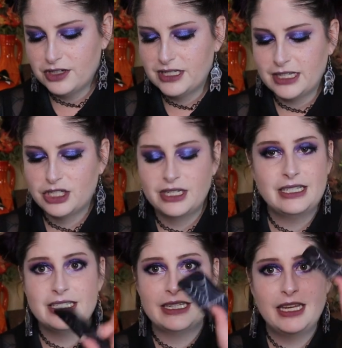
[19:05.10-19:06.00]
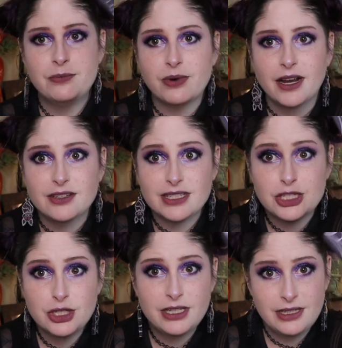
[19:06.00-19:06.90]
there's things she needs to heat press,
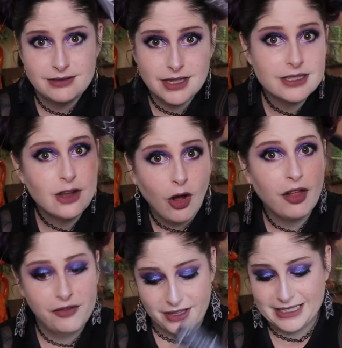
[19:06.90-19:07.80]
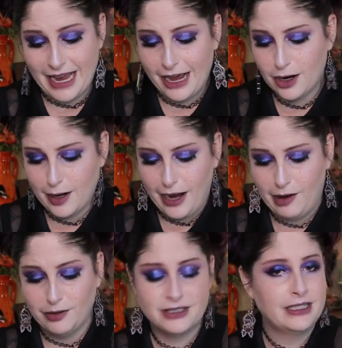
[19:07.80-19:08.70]
like, she does all of this at her
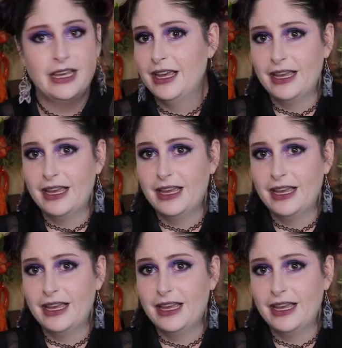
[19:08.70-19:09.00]
house.